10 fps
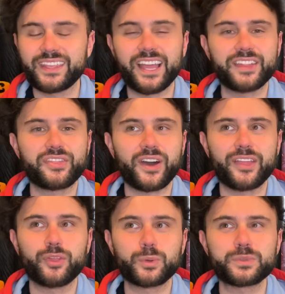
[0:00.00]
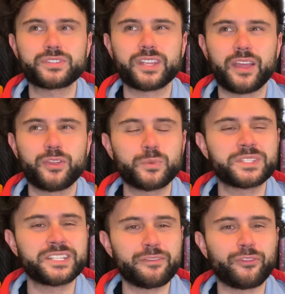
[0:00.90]
thought it was
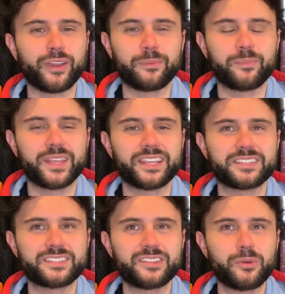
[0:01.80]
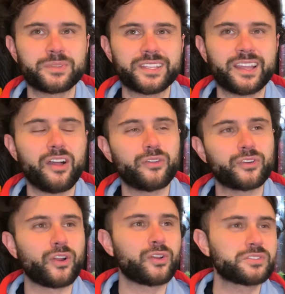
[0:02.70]
different, because, you know, it's like, oh, the
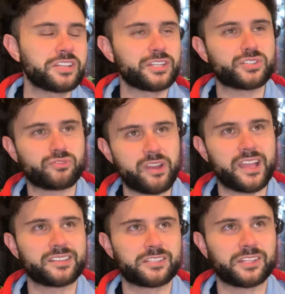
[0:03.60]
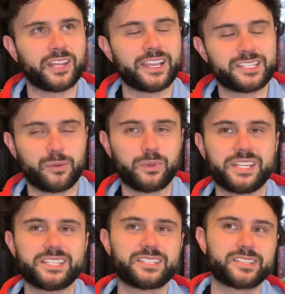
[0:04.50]
girl's in distress and like someone
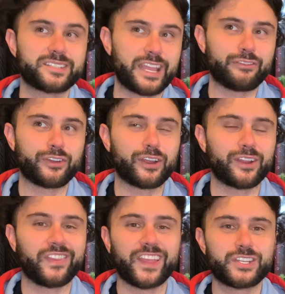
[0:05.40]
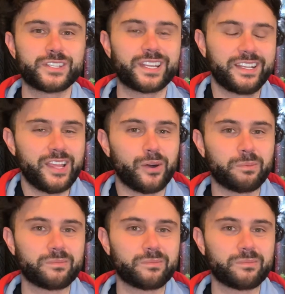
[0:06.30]
needs to save her, and then she's like, no,